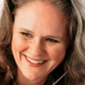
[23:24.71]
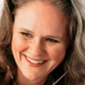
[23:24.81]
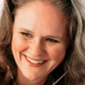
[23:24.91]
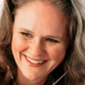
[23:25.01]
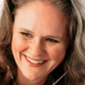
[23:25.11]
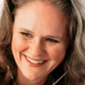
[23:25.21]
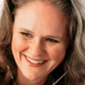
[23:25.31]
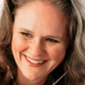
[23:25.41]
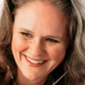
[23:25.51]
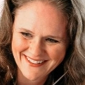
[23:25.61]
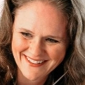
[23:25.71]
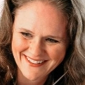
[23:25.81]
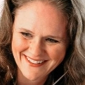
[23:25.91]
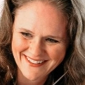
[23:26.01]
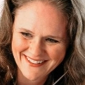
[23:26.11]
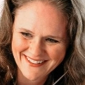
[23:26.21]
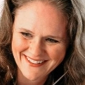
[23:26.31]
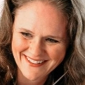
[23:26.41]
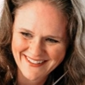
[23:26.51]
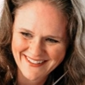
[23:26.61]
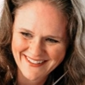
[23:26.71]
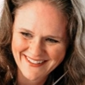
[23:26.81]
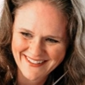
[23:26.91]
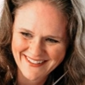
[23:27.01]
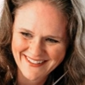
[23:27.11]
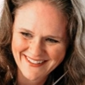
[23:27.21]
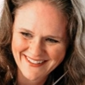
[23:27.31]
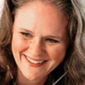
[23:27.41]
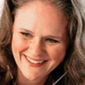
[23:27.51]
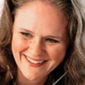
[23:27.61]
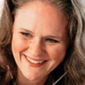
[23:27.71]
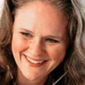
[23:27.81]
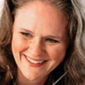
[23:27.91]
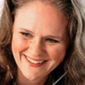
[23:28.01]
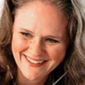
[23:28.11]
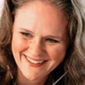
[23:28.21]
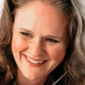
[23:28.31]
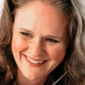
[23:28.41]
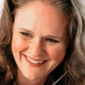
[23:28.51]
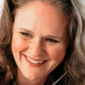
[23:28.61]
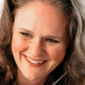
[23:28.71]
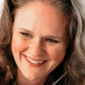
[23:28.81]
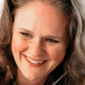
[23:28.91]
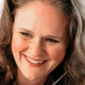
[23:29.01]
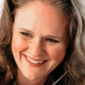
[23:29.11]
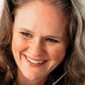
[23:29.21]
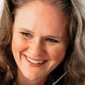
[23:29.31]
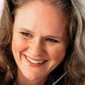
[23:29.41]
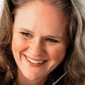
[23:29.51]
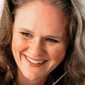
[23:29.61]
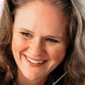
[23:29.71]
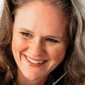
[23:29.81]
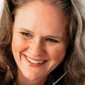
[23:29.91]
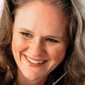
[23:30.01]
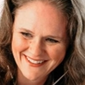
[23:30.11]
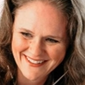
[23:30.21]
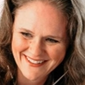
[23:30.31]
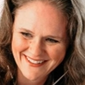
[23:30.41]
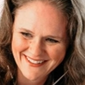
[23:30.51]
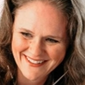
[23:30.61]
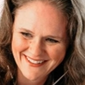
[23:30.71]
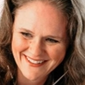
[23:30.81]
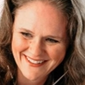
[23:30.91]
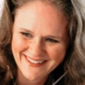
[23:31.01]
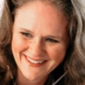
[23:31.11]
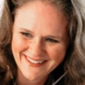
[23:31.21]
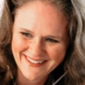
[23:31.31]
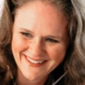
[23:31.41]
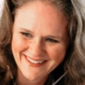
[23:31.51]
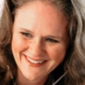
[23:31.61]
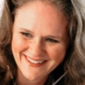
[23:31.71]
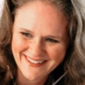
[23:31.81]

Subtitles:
[no speech]